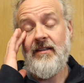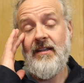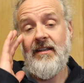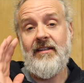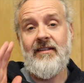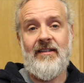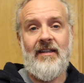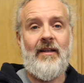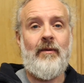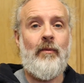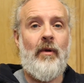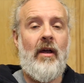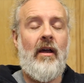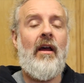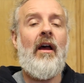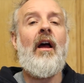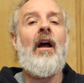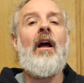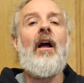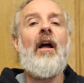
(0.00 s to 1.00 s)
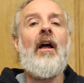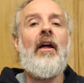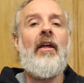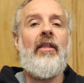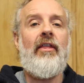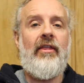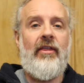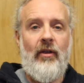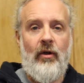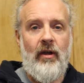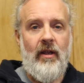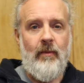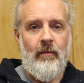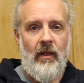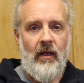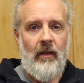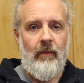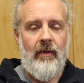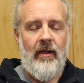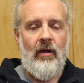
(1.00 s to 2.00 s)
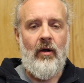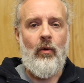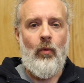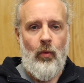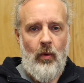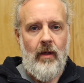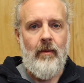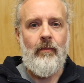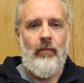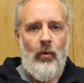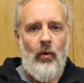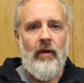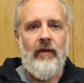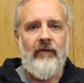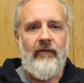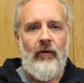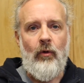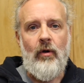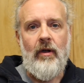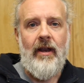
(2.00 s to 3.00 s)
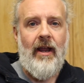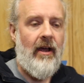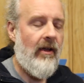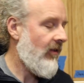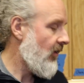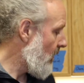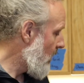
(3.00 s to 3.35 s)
the Sigma 30 millimeter 1.4. Now,